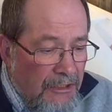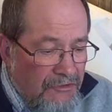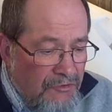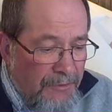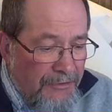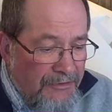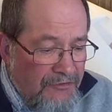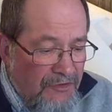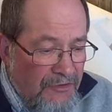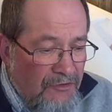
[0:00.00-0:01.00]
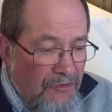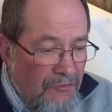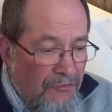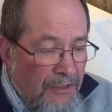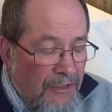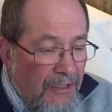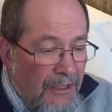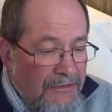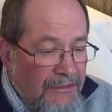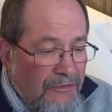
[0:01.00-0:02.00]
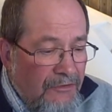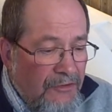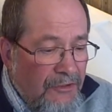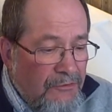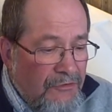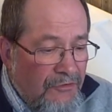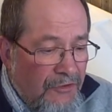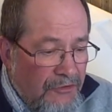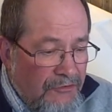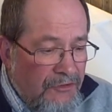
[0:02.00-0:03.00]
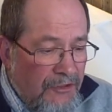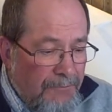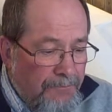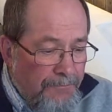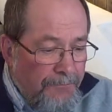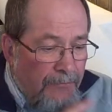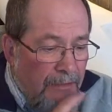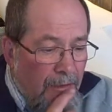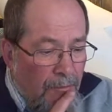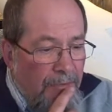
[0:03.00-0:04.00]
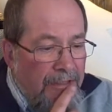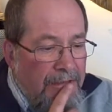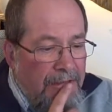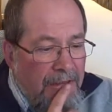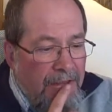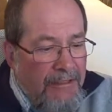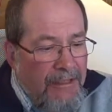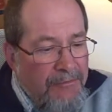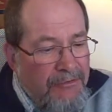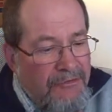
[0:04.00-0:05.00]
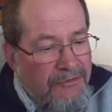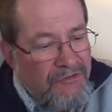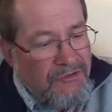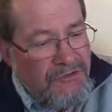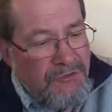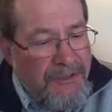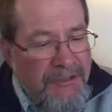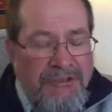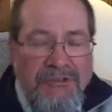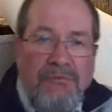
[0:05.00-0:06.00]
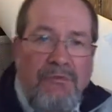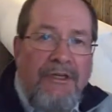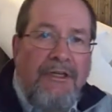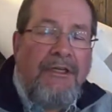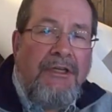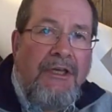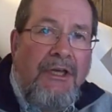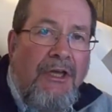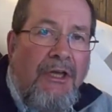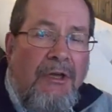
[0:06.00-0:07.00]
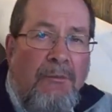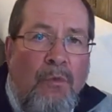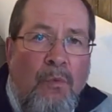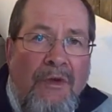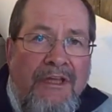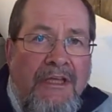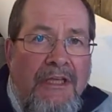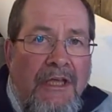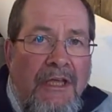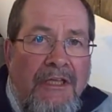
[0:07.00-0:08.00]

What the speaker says: Spirit sensitive. And the other thing was that we came into the situation where we